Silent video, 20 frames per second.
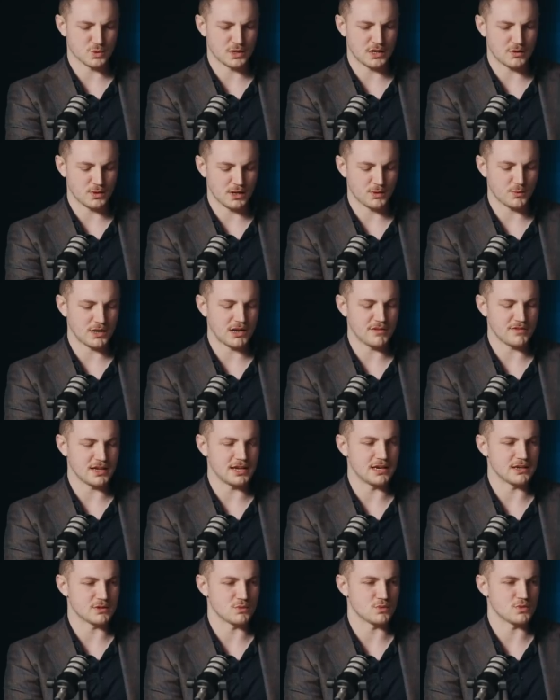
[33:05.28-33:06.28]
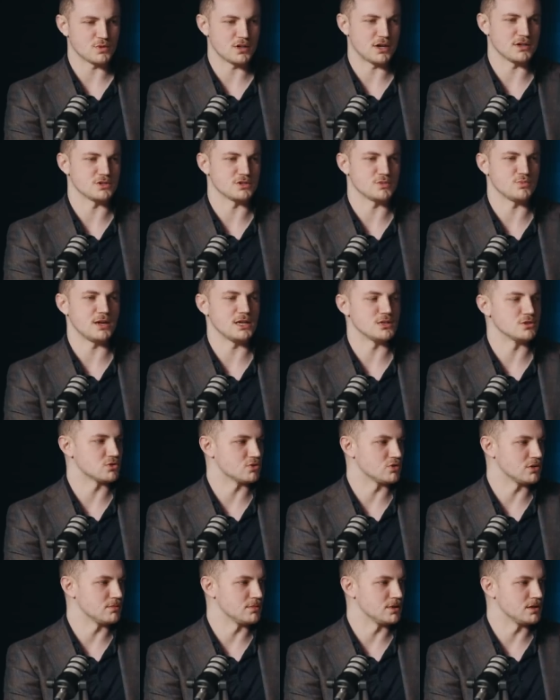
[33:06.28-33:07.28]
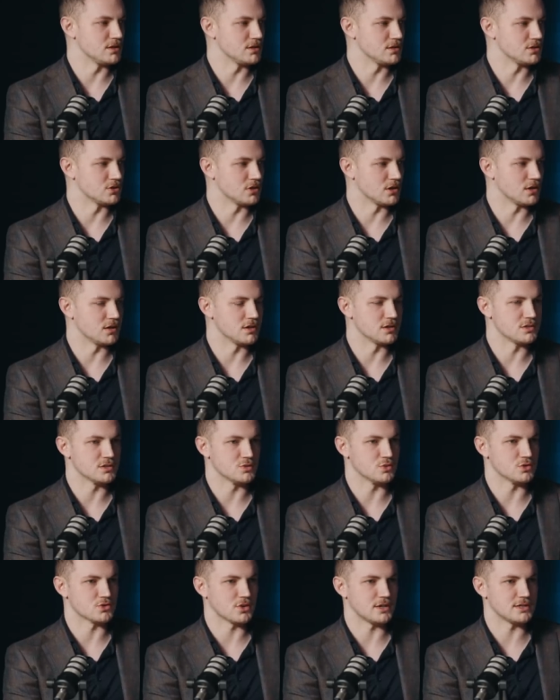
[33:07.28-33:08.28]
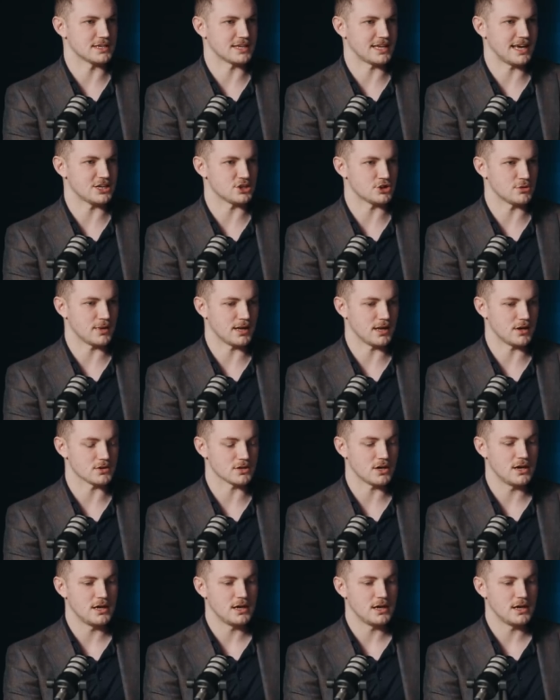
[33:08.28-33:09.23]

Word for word: When, whenever he, as you mainstream media journalists would try to catch him out,